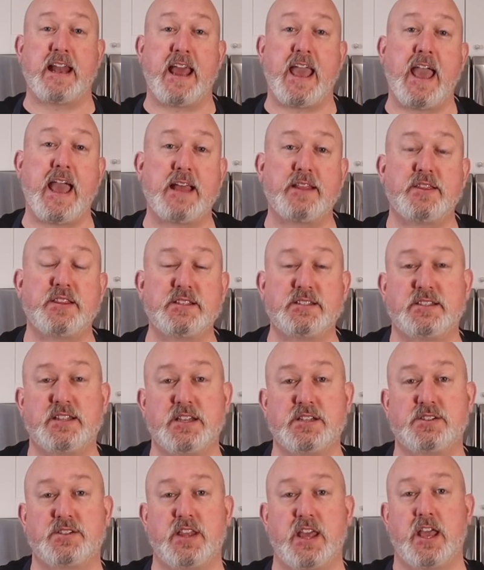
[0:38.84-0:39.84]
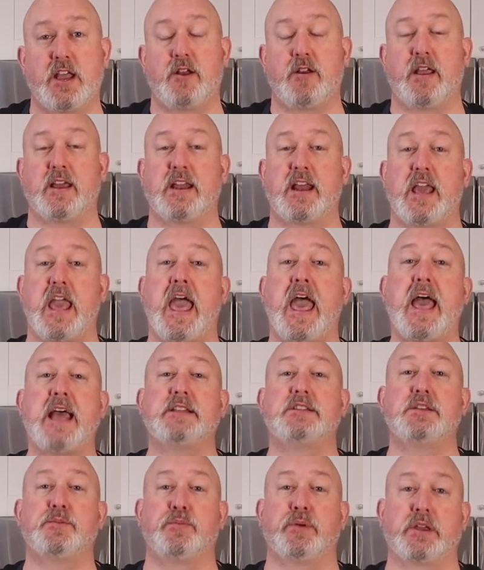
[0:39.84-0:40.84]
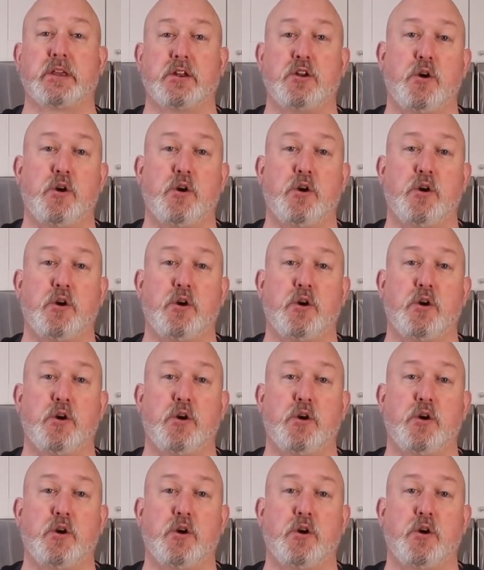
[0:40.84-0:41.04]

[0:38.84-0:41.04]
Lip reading: I had this dish there and I had to bring it